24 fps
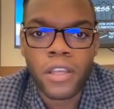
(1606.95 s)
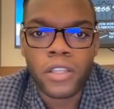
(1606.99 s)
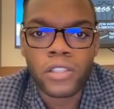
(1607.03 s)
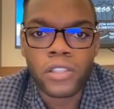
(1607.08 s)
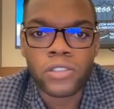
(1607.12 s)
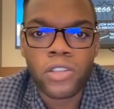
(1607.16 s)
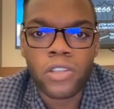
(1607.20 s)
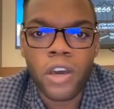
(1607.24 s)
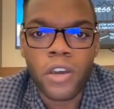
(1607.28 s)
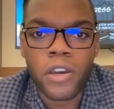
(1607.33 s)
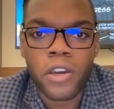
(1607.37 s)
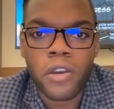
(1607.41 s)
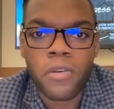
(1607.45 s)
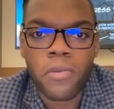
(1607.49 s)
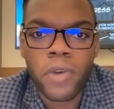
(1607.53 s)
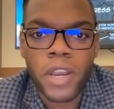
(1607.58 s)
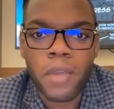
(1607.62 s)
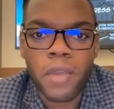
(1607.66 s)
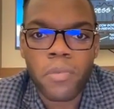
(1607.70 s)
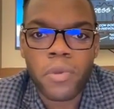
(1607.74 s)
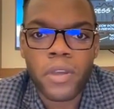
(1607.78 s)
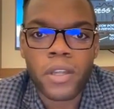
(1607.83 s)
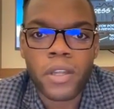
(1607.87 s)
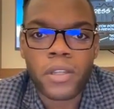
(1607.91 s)
Saudi
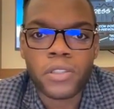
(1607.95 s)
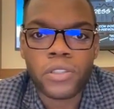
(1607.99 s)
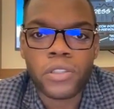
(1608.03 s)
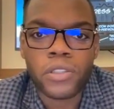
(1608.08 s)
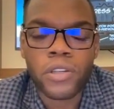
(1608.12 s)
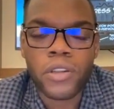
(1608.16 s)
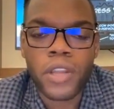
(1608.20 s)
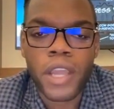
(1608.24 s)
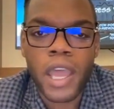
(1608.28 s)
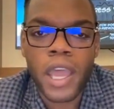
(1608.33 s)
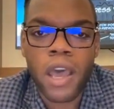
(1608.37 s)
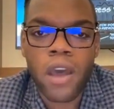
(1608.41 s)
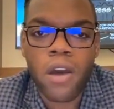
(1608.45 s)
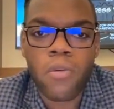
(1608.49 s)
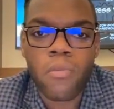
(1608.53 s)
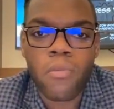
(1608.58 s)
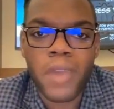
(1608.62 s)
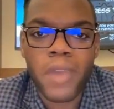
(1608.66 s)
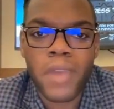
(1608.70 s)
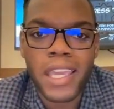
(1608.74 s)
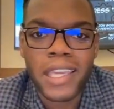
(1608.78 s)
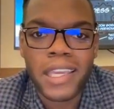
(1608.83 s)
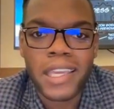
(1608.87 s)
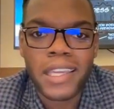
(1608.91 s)
Arabia to now
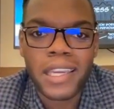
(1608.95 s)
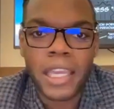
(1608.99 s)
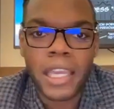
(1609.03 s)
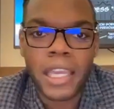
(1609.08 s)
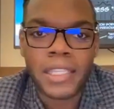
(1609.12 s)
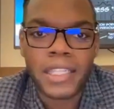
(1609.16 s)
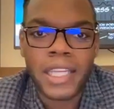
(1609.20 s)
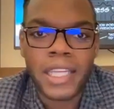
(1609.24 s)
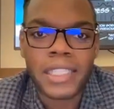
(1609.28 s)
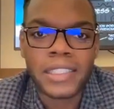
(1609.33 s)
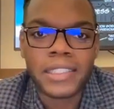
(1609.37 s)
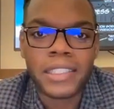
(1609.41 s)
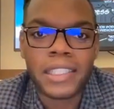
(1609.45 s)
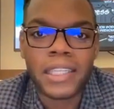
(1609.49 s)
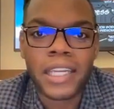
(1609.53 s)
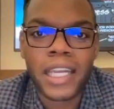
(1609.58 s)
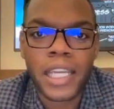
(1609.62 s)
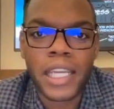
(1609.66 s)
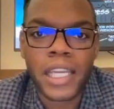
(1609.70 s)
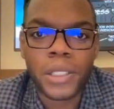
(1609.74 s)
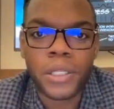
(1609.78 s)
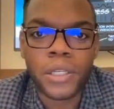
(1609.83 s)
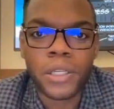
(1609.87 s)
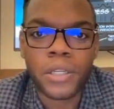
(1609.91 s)
make it a
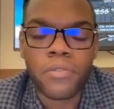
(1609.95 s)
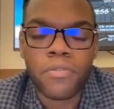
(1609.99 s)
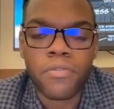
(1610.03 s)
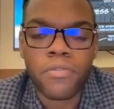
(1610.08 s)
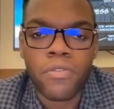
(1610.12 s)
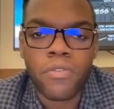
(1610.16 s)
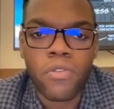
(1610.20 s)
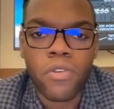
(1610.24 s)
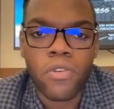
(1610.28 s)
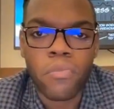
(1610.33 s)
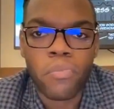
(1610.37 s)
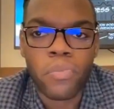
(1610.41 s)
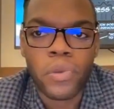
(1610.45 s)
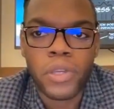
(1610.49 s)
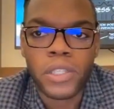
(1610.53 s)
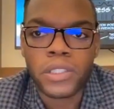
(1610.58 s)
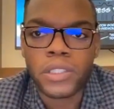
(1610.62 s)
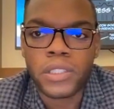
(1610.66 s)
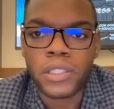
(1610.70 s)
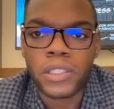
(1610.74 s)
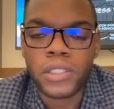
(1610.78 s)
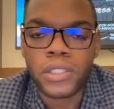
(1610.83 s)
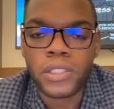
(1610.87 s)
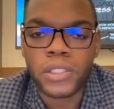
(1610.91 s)
destination for
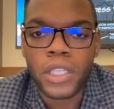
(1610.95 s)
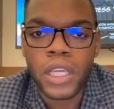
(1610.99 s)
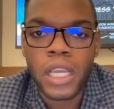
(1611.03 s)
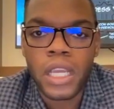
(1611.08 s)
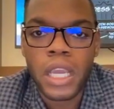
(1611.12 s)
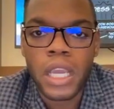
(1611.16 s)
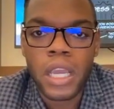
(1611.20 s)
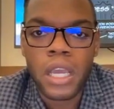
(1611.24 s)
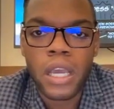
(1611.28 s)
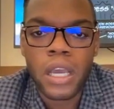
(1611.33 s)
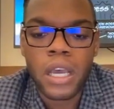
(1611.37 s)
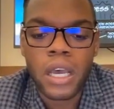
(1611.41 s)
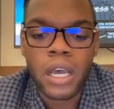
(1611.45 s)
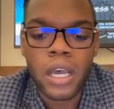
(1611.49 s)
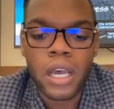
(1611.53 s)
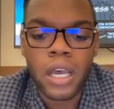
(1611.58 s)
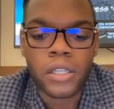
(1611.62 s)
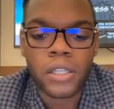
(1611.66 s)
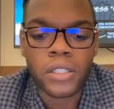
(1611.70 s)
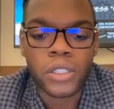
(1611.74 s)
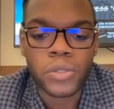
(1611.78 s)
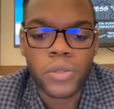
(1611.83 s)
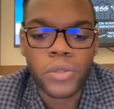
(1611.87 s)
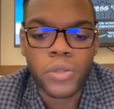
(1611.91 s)
business,
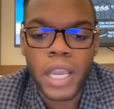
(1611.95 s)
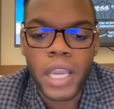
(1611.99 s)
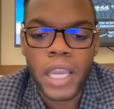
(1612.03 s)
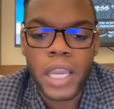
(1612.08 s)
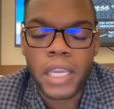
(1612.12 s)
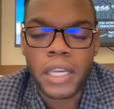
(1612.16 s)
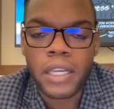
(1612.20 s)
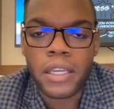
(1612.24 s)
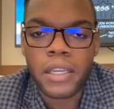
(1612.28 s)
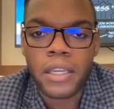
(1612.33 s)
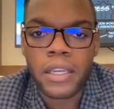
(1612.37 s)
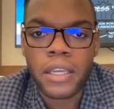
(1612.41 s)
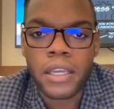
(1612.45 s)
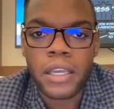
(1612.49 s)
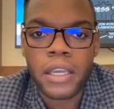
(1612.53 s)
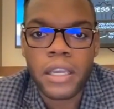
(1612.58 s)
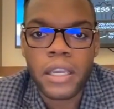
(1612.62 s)
trade,